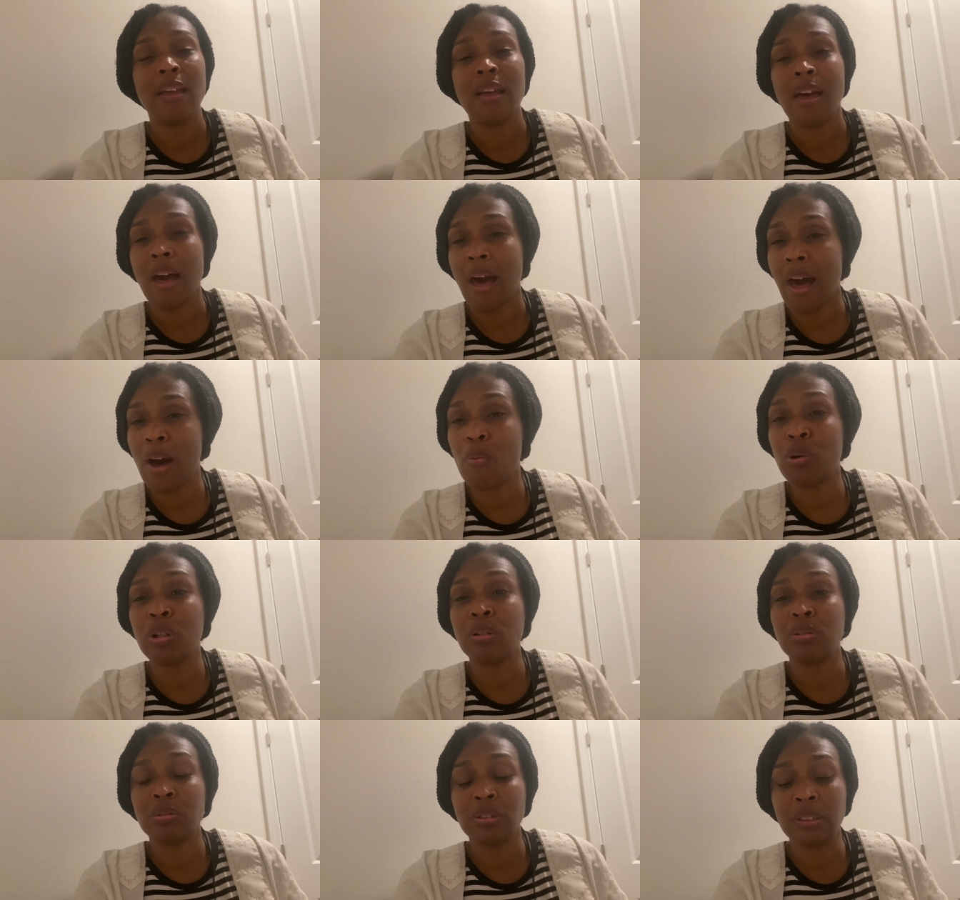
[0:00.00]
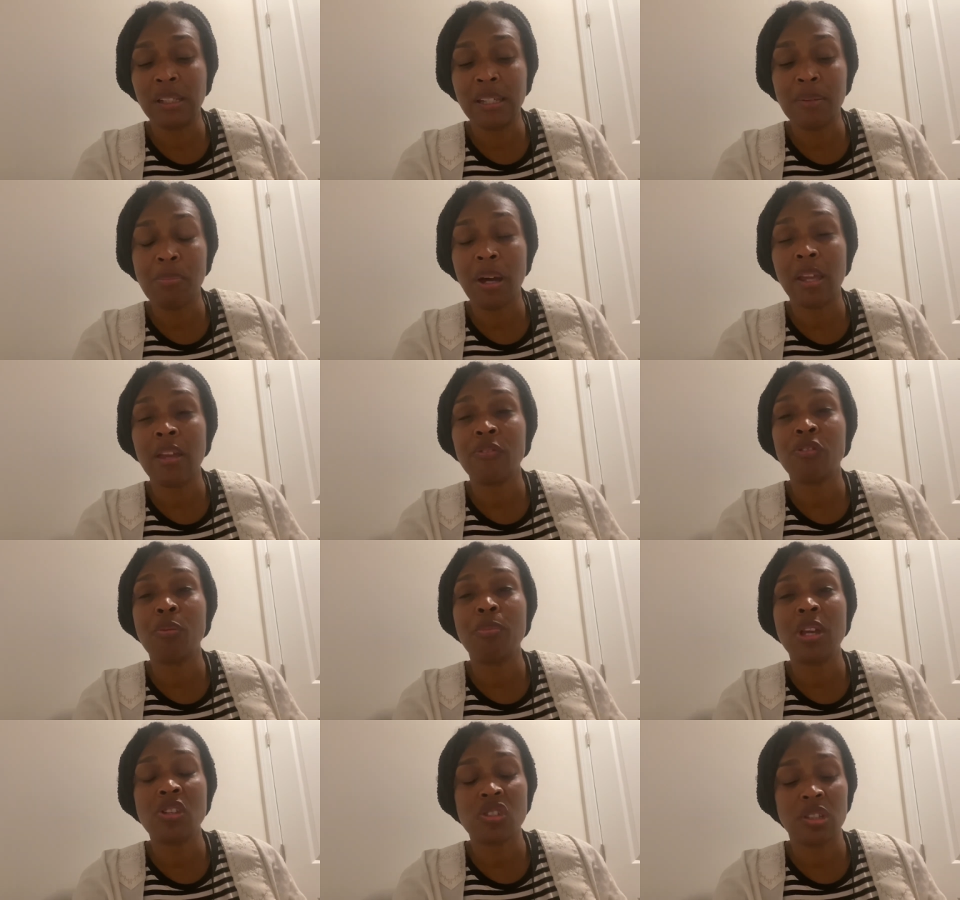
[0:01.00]
I will leave my
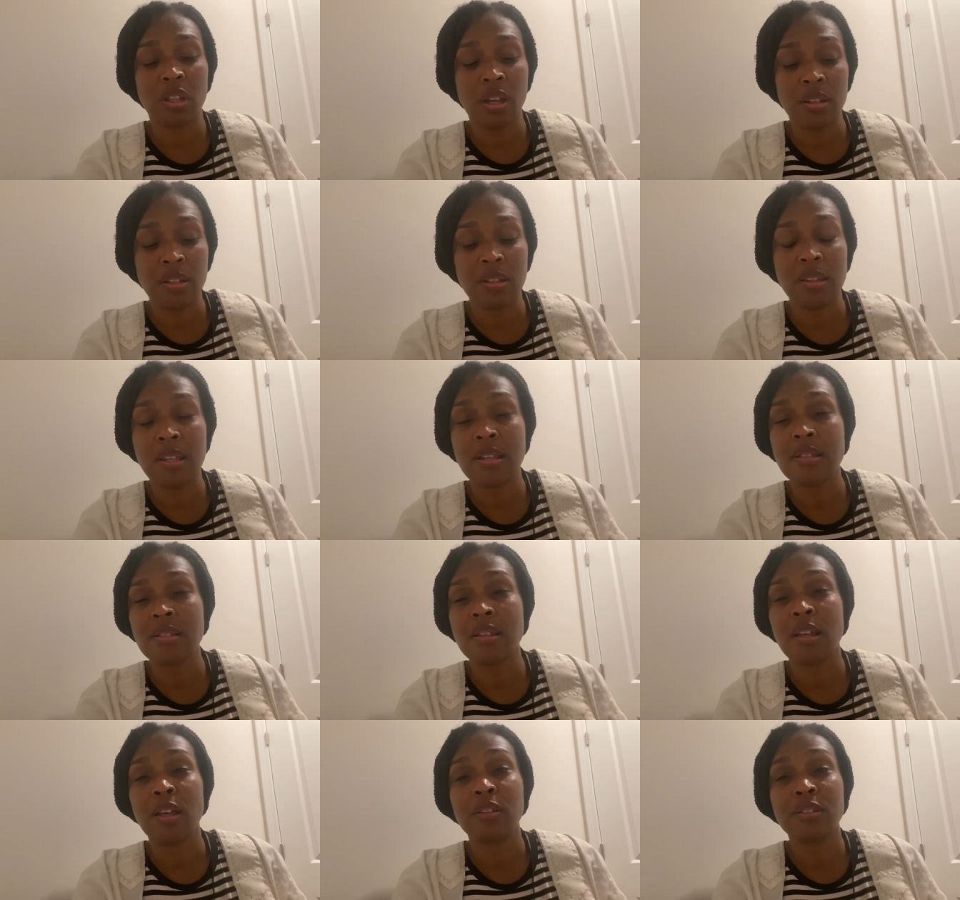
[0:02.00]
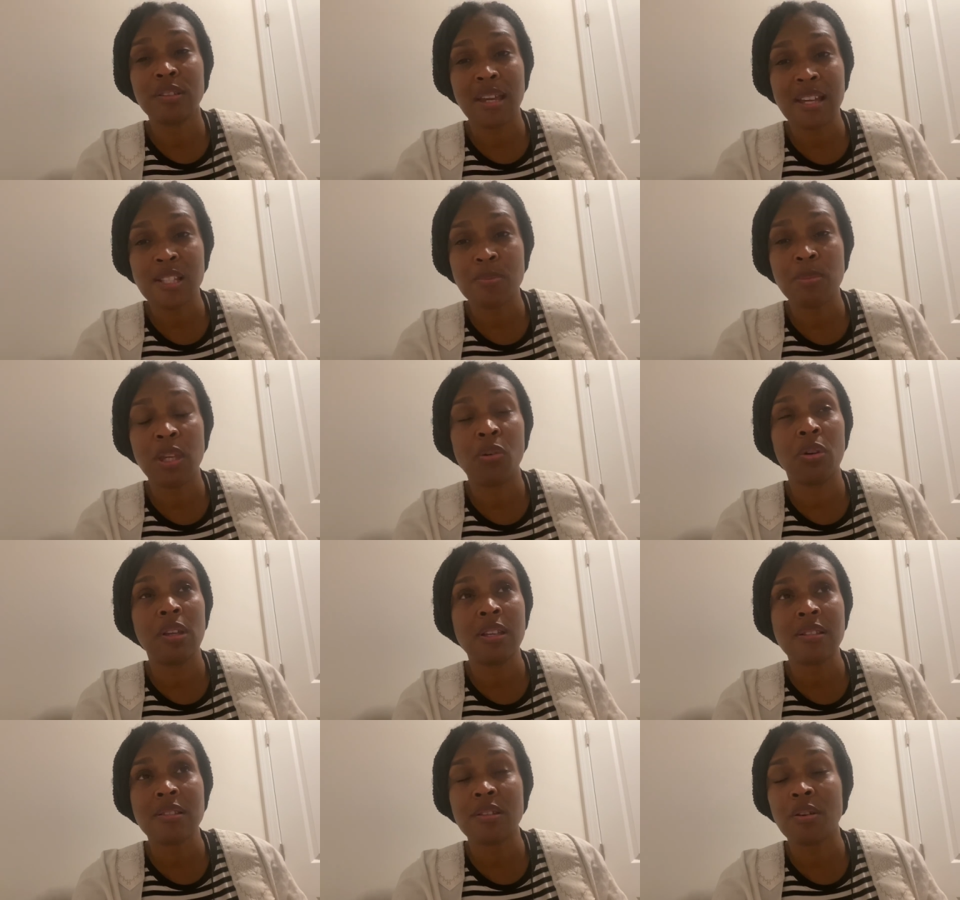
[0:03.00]
information under this. Text me on
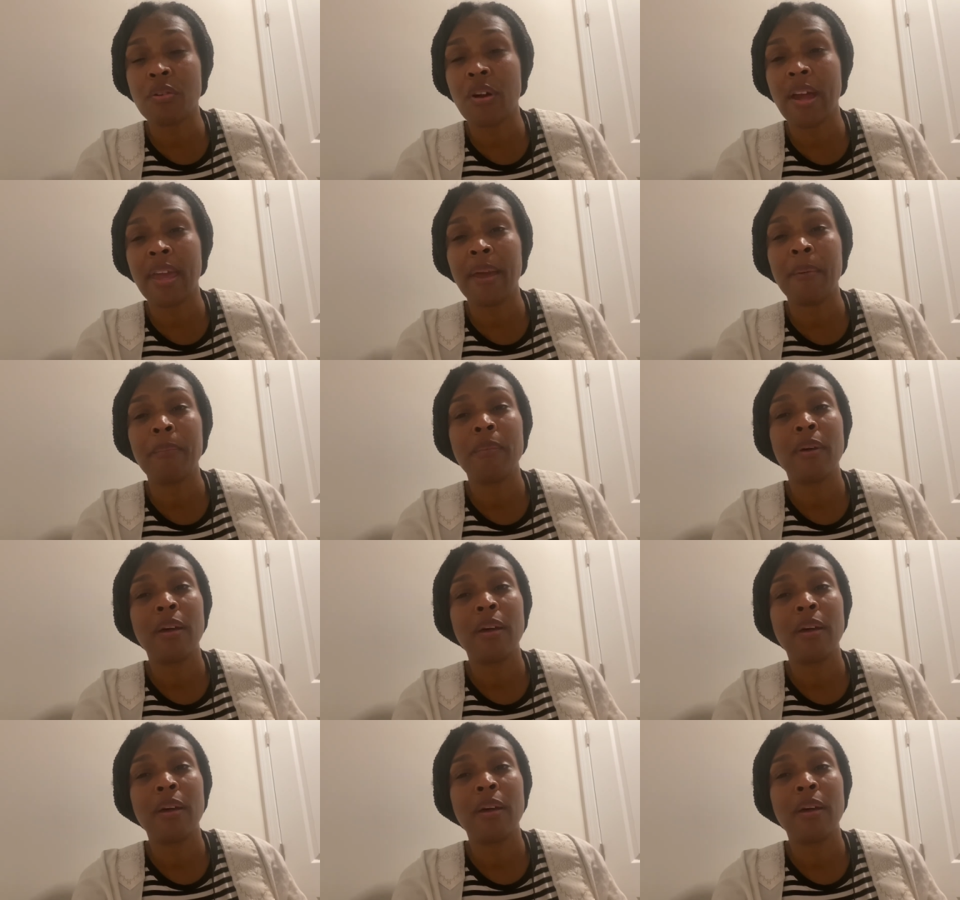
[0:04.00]
Instagram.